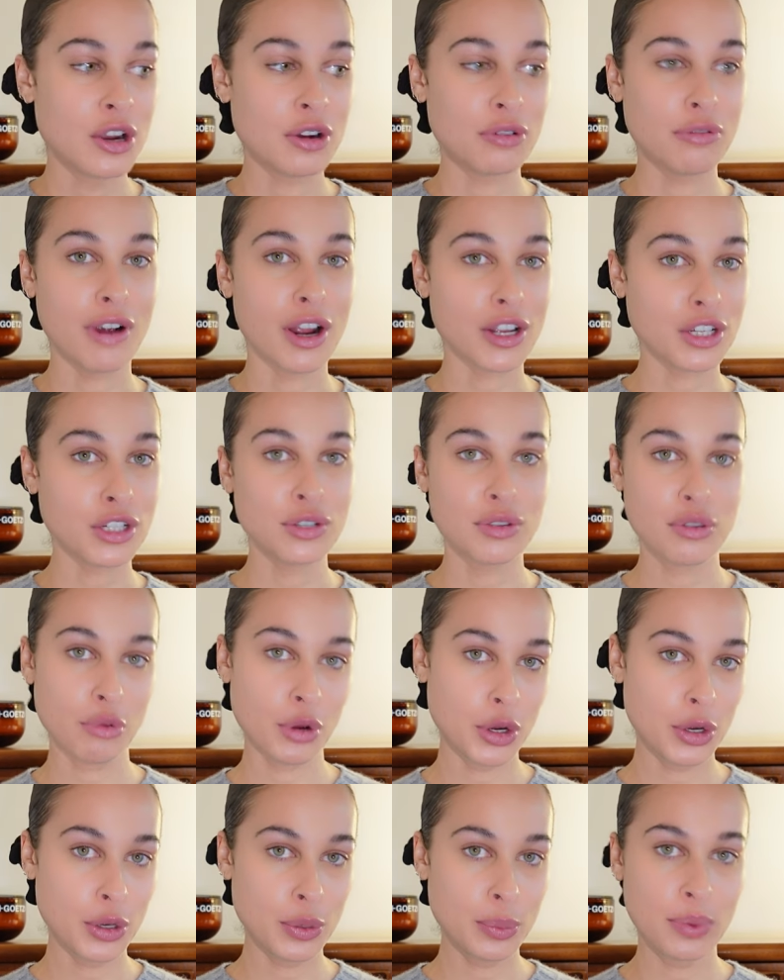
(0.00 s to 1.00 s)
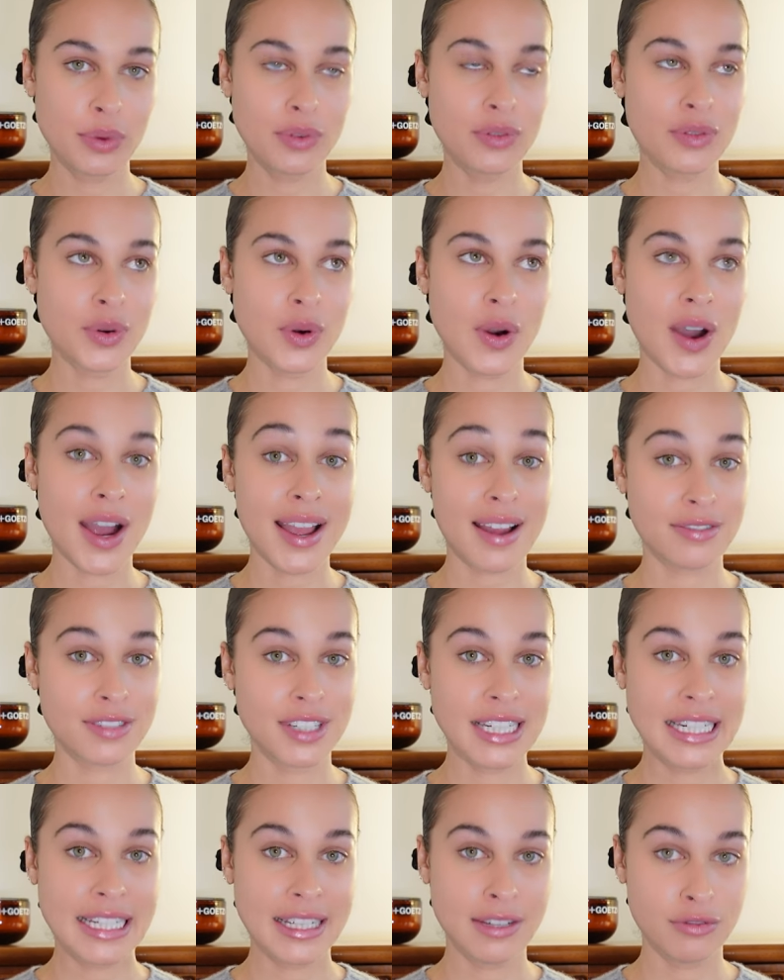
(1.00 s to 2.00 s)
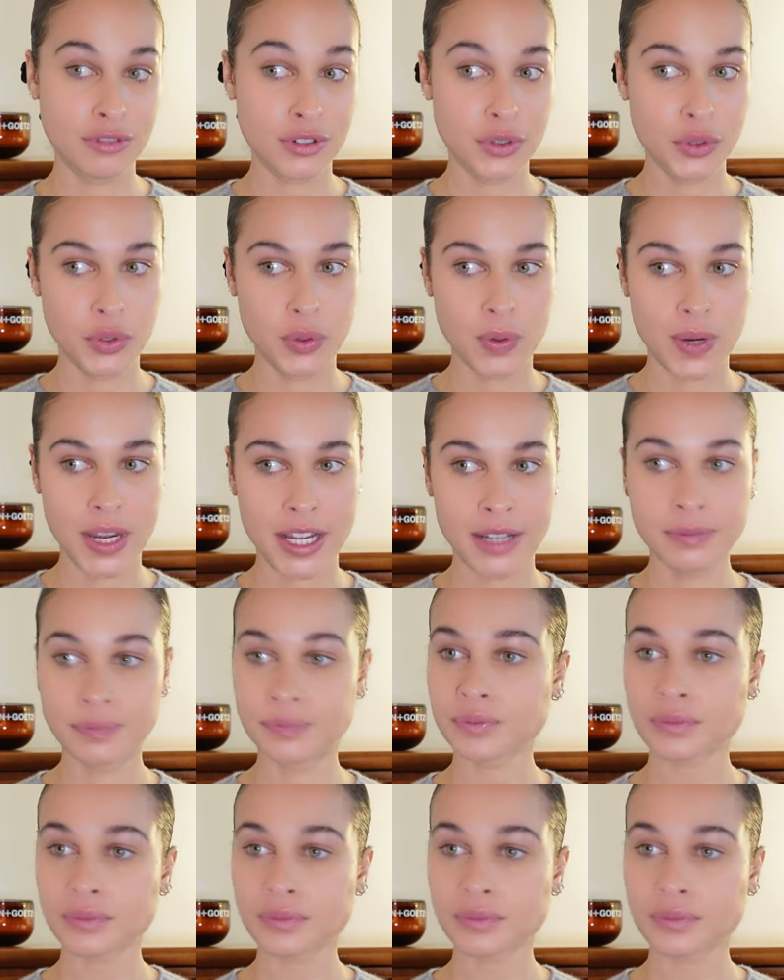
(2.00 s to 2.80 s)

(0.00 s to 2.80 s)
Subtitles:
rush through before I have to leave for Norway.